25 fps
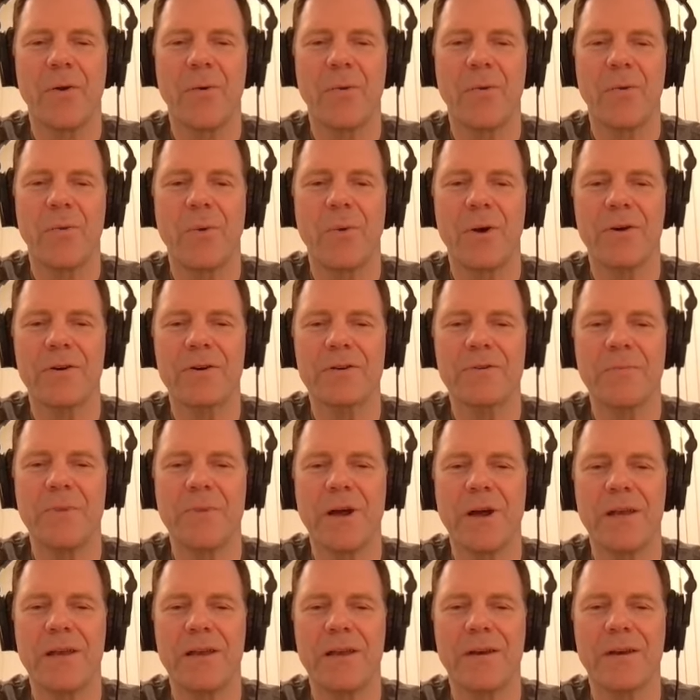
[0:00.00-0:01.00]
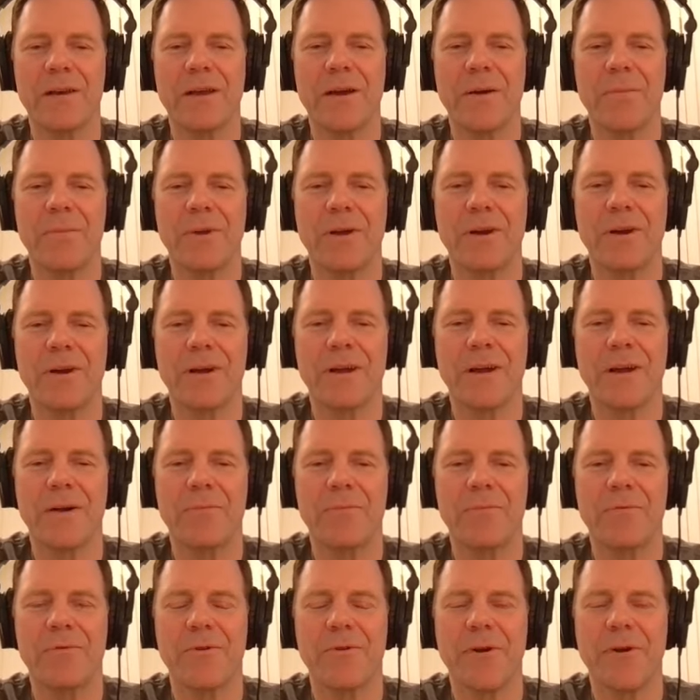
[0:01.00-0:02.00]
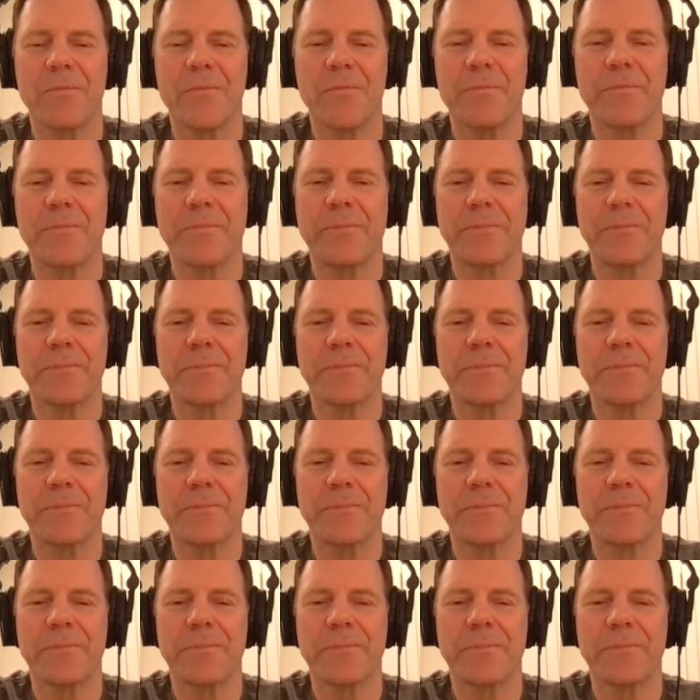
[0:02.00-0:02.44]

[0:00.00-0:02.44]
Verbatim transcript: Where's my income going to come from?